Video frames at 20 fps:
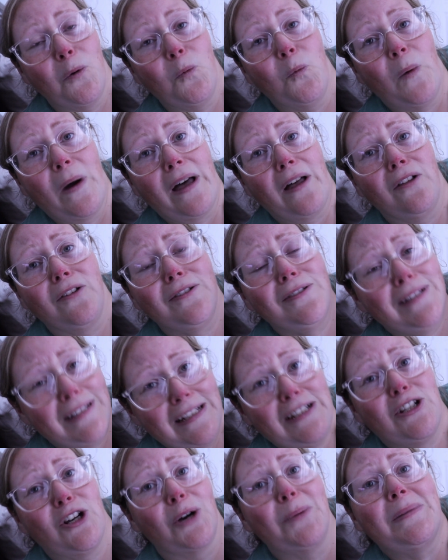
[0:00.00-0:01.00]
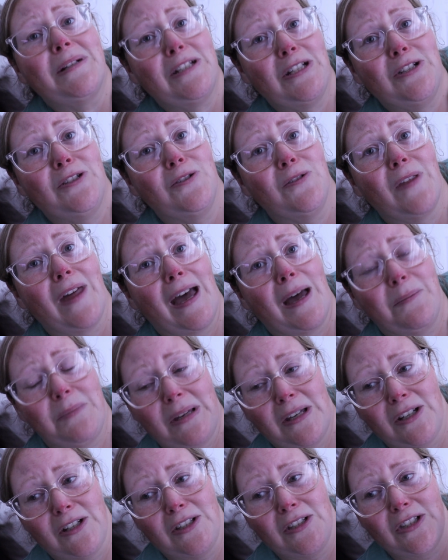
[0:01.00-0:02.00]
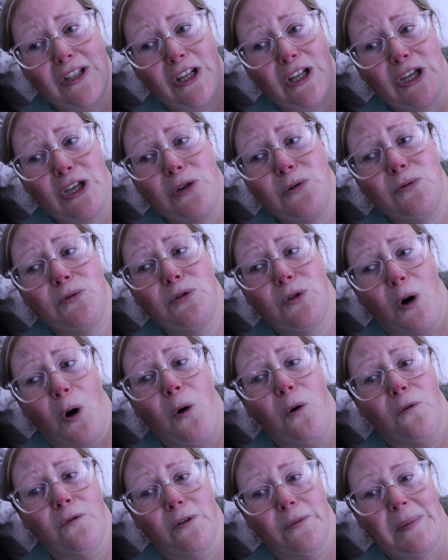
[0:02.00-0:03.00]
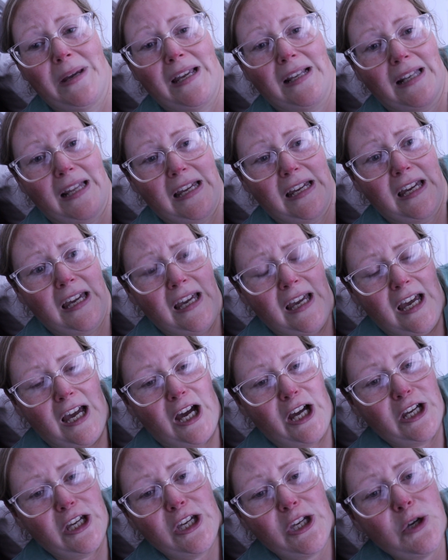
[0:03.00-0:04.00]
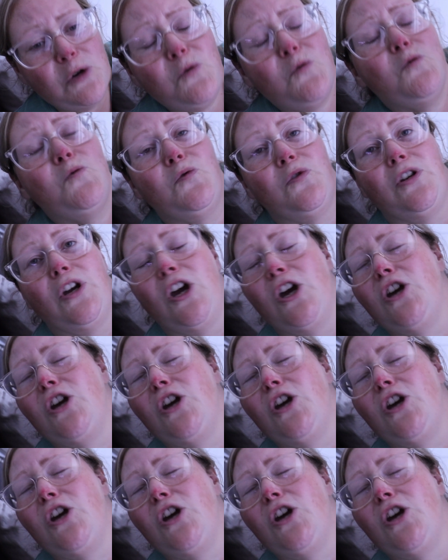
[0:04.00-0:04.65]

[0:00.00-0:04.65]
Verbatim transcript: well determined to do that because a huge goal for me, like a huge,